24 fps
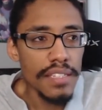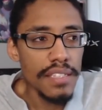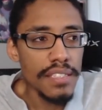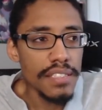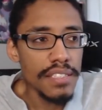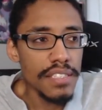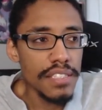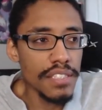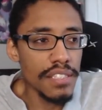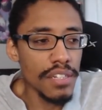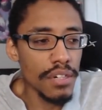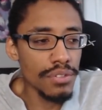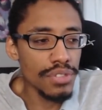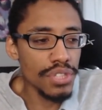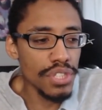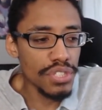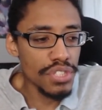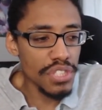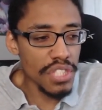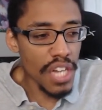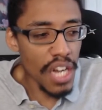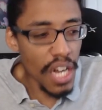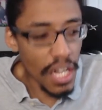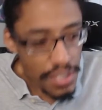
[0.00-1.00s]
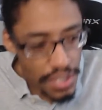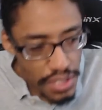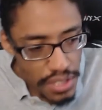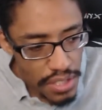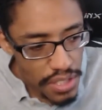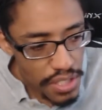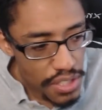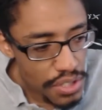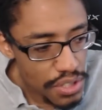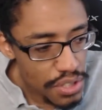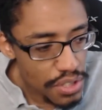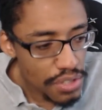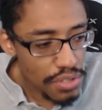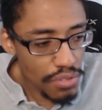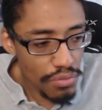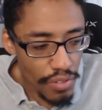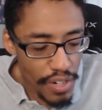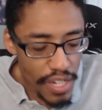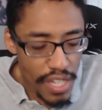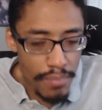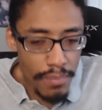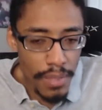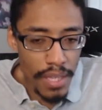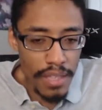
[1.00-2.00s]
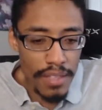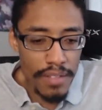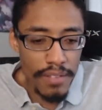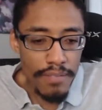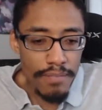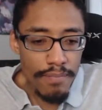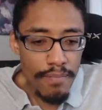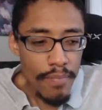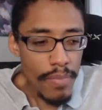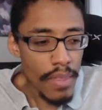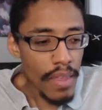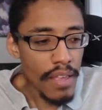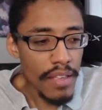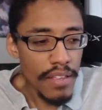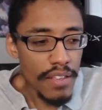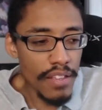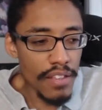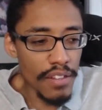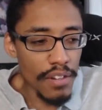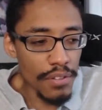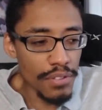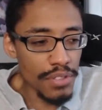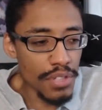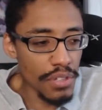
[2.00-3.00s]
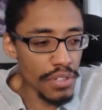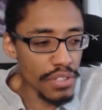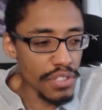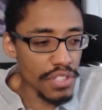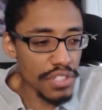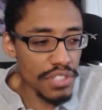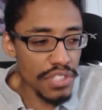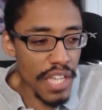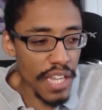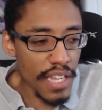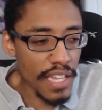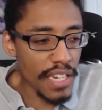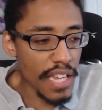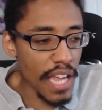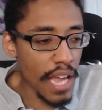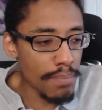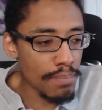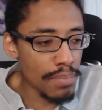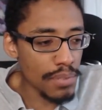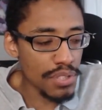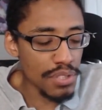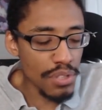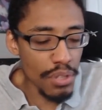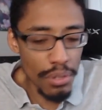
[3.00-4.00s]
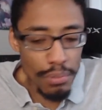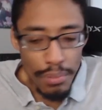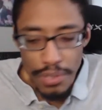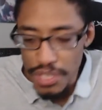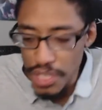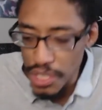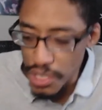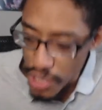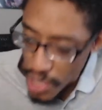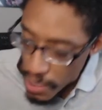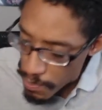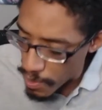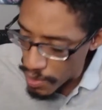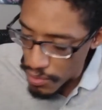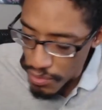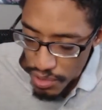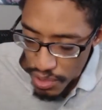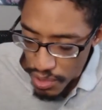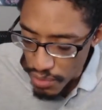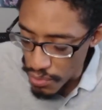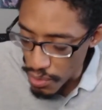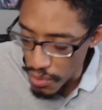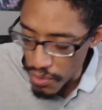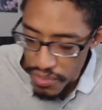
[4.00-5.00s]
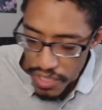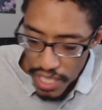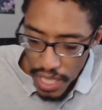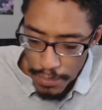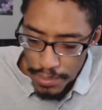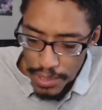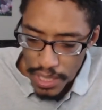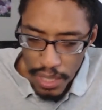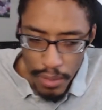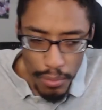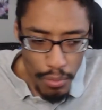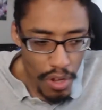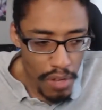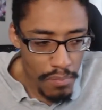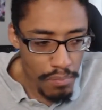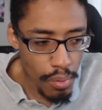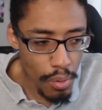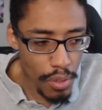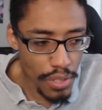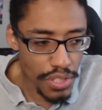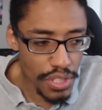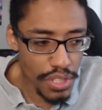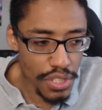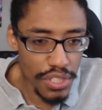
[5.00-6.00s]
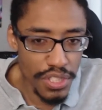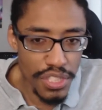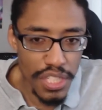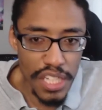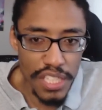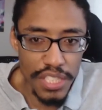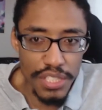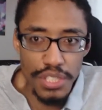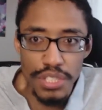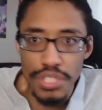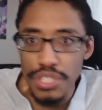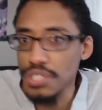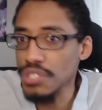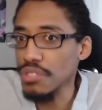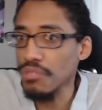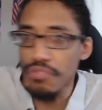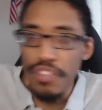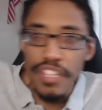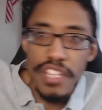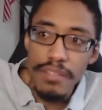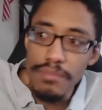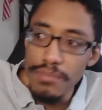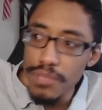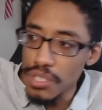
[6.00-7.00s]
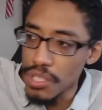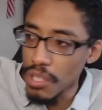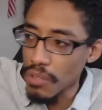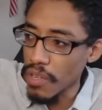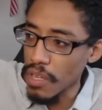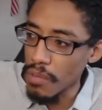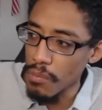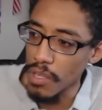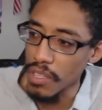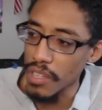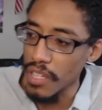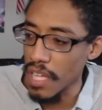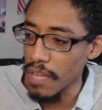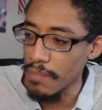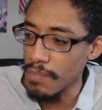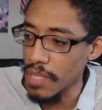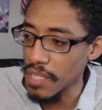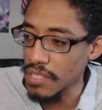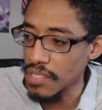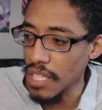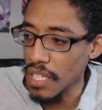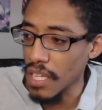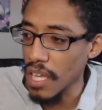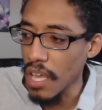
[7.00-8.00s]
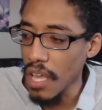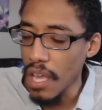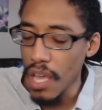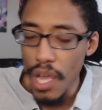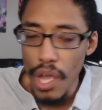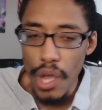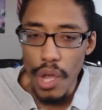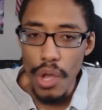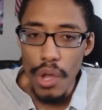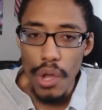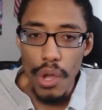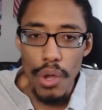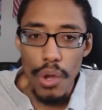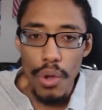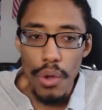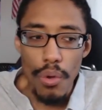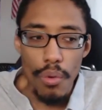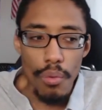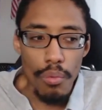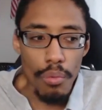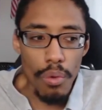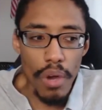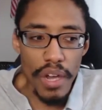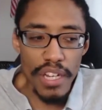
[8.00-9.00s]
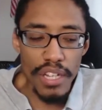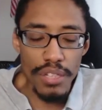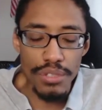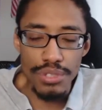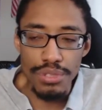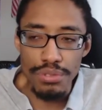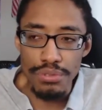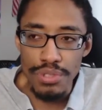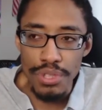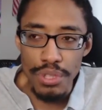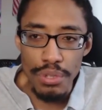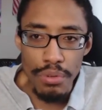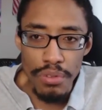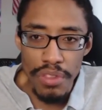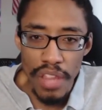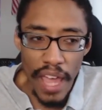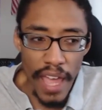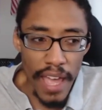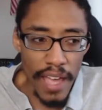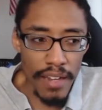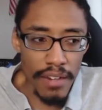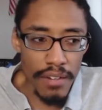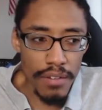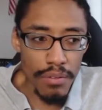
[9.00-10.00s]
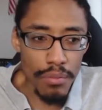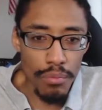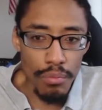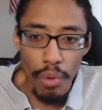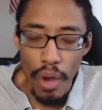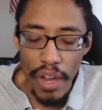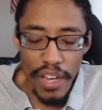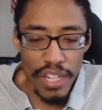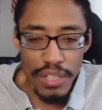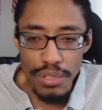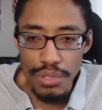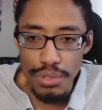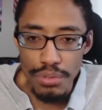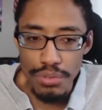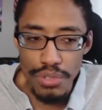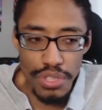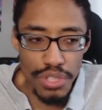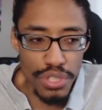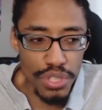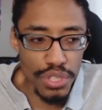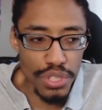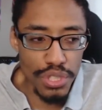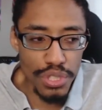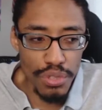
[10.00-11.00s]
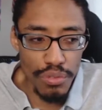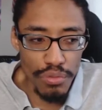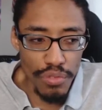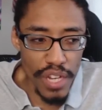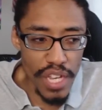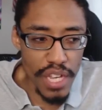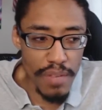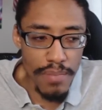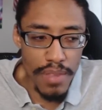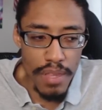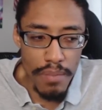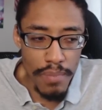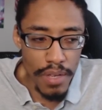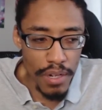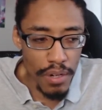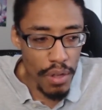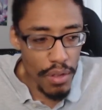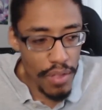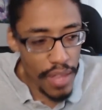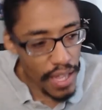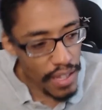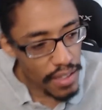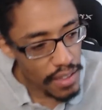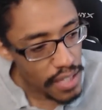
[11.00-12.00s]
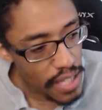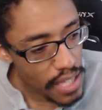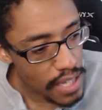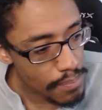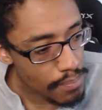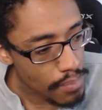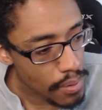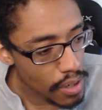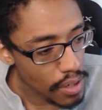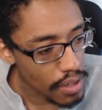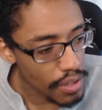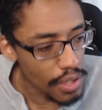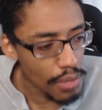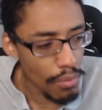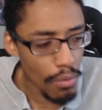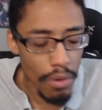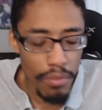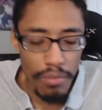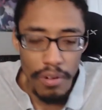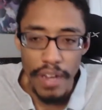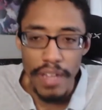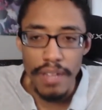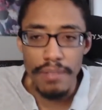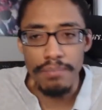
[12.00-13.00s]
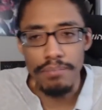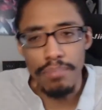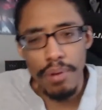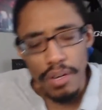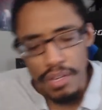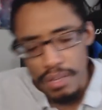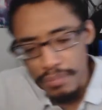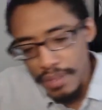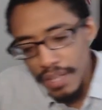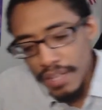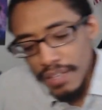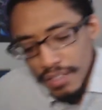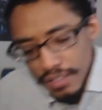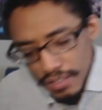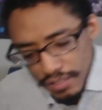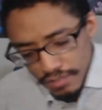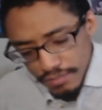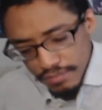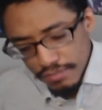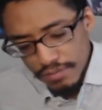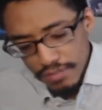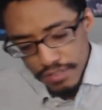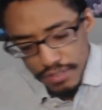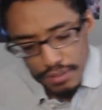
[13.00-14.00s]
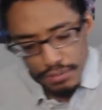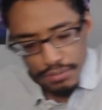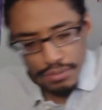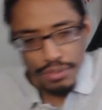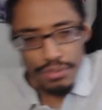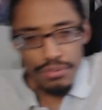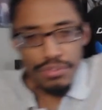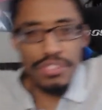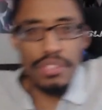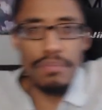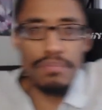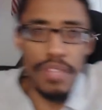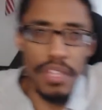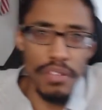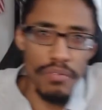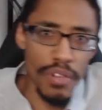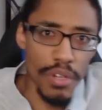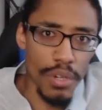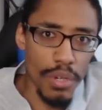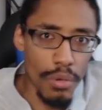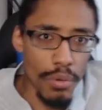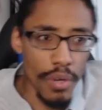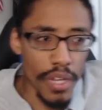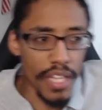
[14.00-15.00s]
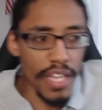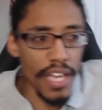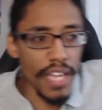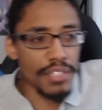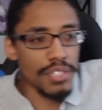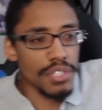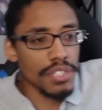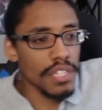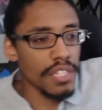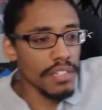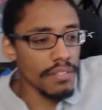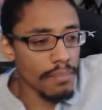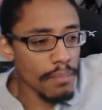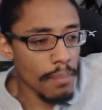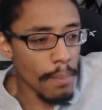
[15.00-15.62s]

You know, she's constantly screaming. You know, during the second episode when she's leaping between the rooftops, and at one point she just kind of screams during one leap, and it's like, why did you do that? Why did you just scream in the middle of that leap? Are you all right? Pardon me, I'm gonna go do something real quick, actually.